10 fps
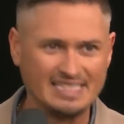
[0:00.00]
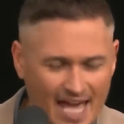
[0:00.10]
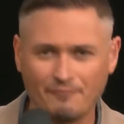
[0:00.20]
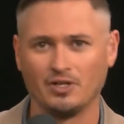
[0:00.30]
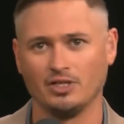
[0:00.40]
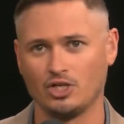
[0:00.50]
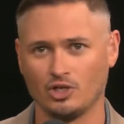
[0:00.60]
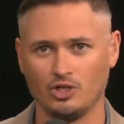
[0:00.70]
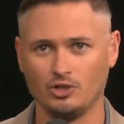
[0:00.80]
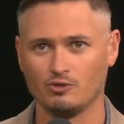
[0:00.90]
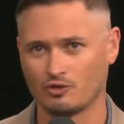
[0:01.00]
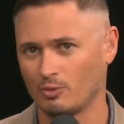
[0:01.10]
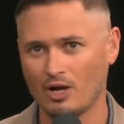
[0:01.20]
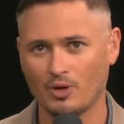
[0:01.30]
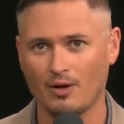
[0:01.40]
definitely could have used from
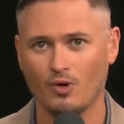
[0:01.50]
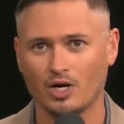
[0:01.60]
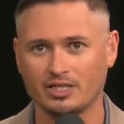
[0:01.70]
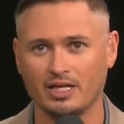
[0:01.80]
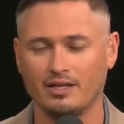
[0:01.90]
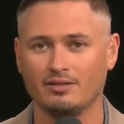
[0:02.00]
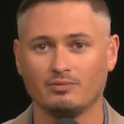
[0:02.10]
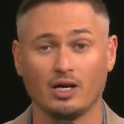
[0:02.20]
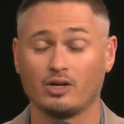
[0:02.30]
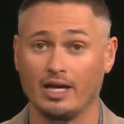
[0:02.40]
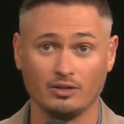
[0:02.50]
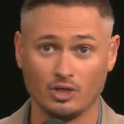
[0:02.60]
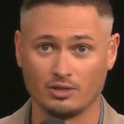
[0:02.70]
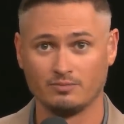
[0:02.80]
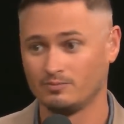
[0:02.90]
right when I walked in. Okay,
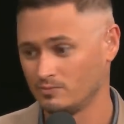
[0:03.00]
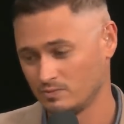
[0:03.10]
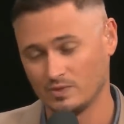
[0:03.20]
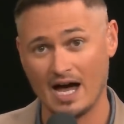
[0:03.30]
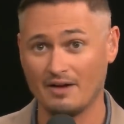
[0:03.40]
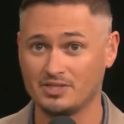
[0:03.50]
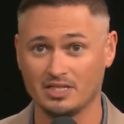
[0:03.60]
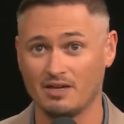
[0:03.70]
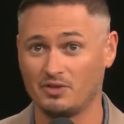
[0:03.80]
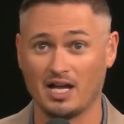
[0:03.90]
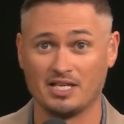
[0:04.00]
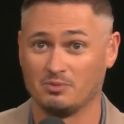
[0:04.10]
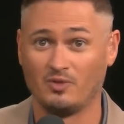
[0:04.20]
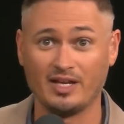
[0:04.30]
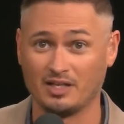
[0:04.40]
look, obviously give the guy
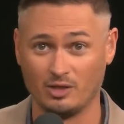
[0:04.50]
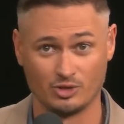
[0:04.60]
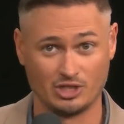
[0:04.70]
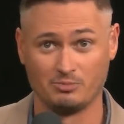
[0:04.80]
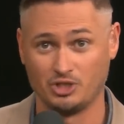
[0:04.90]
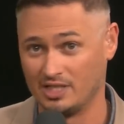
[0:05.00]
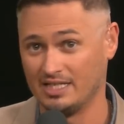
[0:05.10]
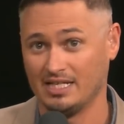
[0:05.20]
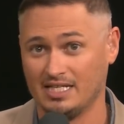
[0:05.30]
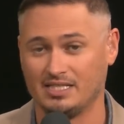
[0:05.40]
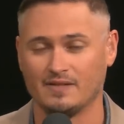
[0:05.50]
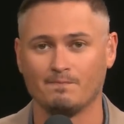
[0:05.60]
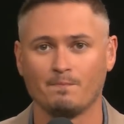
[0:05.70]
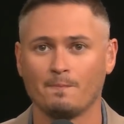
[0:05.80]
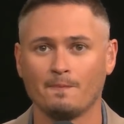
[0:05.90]
some Vicodin or some shit. He needs it.
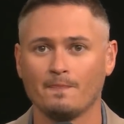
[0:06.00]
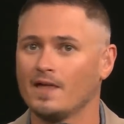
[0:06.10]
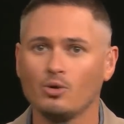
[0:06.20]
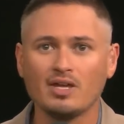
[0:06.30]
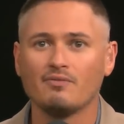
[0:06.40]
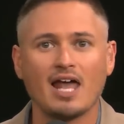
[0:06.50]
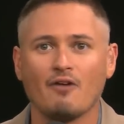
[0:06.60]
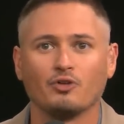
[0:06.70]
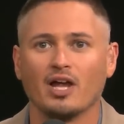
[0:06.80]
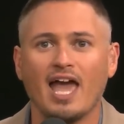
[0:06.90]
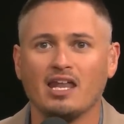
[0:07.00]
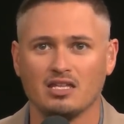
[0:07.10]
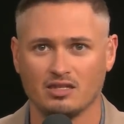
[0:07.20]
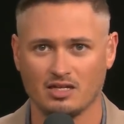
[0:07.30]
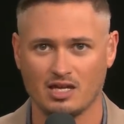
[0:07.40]
They don't give it out for
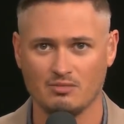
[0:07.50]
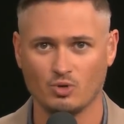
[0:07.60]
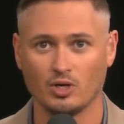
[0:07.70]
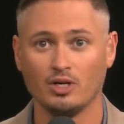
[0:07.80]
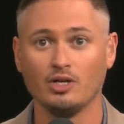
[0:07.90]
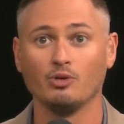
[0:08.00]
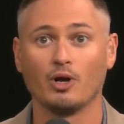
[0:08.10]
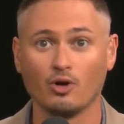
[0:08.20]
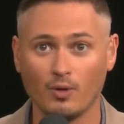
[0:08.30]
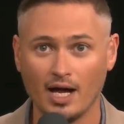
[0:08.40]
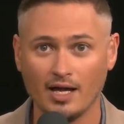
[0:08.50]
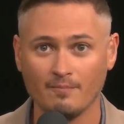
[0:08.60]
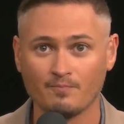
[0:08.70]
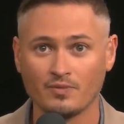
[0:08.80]
anything anymore. You want to know why?